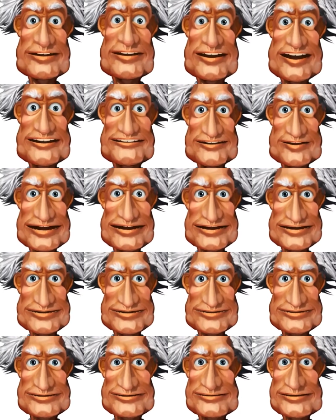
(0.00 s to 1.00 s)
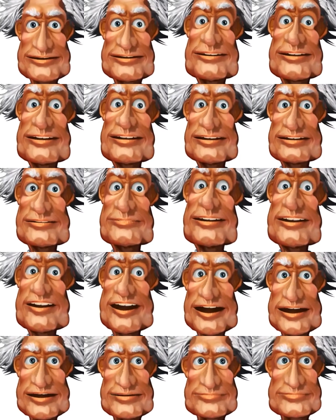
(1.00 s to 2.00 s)
program is
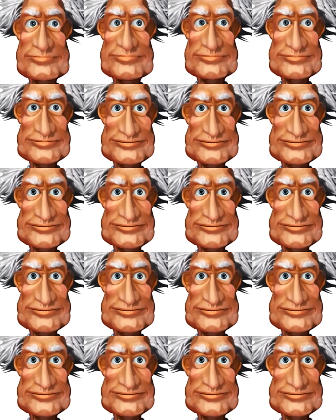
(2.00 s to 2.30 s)
not,